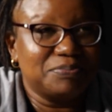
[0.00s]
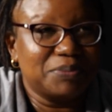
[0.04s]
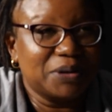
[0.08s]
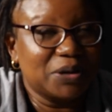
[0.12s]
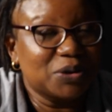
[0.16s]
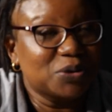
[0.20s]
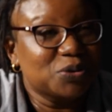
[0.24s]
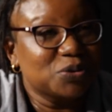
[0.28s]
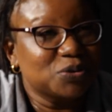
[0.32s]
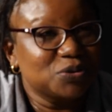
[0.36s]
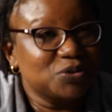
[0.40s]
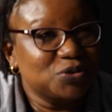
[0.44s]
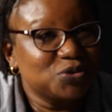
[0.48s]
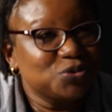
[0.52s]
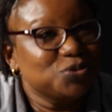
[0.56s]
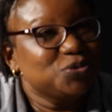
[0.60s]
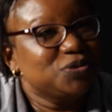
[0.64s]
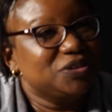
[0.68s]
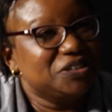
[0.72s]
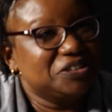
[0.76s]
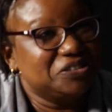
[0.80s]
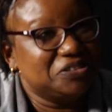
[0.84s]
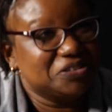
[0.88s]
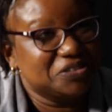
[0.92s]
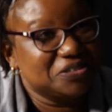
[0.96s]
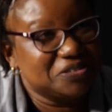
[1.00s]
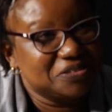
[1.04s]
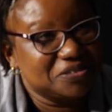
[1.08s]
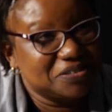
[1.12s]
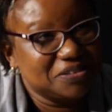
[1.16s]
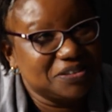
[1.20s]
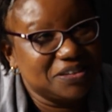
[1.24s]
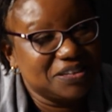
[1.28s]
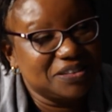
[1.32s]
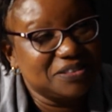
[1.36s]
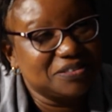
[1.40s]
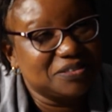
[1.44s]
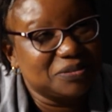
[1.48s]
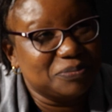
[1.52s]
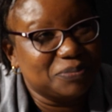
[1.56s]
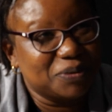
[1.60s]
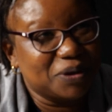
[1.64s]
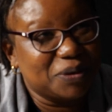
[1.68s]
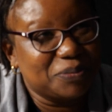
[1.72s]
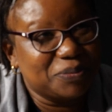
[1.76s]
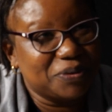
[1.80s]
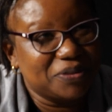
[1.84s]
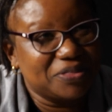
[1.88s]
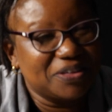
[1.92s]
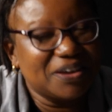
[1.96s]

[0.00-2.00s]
below 2 digits in Zimbabwe.